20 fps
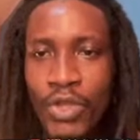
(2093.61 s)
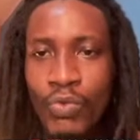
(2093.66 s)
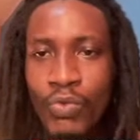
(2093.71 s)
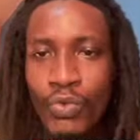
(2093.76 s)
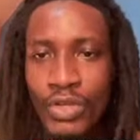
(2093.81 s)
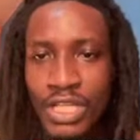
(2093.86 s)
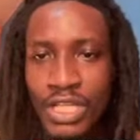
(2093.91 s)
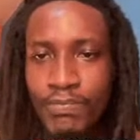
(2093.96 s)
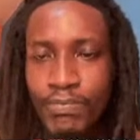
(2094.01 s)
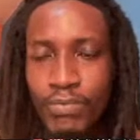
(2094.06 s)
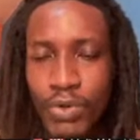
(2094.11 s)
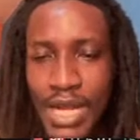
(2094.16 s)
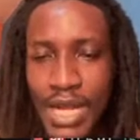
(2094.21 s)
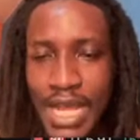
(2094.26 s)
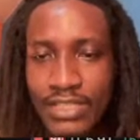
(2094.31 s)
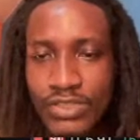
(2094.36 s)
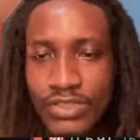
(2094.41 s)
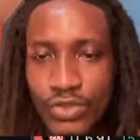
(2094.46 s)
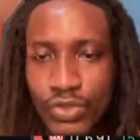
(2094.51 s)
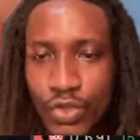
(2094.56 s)
We need
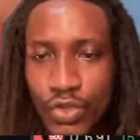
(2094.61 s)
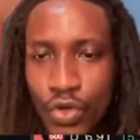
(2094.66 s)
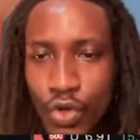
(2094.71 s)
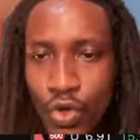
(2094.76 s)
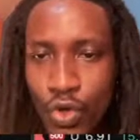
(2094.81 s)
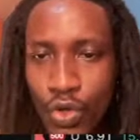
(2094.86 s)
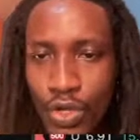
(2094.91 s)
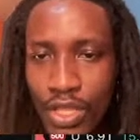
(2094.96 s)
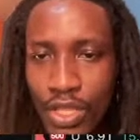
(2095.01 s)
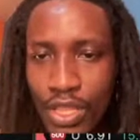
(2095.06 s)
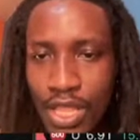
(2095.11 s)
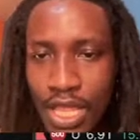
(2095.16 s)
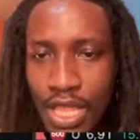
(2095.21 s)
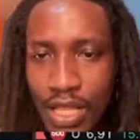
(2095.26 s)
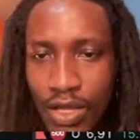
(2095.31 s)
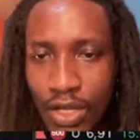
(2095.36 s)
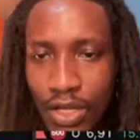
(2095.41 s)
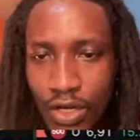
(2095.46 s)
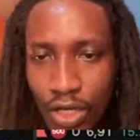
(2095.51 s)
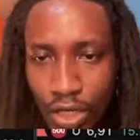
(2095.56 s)
price to go
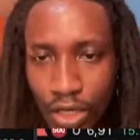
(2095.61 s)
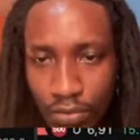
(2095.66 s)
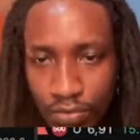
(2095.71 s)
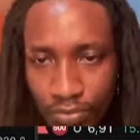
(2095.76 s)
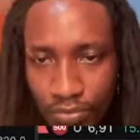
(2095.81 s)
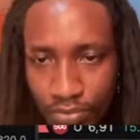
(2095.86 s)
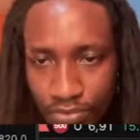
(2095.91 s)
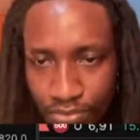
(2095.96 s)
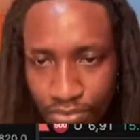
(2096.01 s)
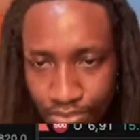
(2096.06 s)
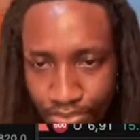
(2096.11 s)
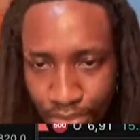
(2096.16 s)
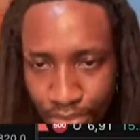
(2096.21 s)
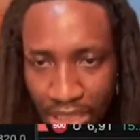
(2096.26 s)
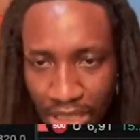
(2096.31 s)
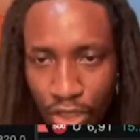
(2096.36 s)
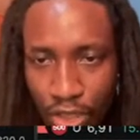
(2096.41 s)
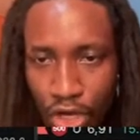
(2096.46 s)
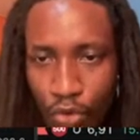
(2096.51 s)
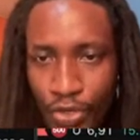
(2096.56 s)

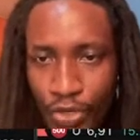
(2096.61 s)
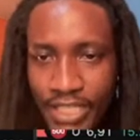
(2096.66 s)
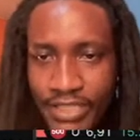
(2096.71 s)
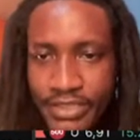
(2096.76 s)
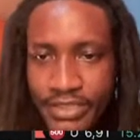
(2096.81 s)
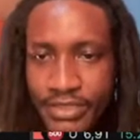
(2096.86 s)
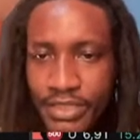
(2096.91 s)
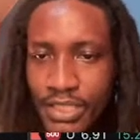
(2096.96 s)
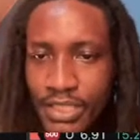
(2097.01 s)
below it,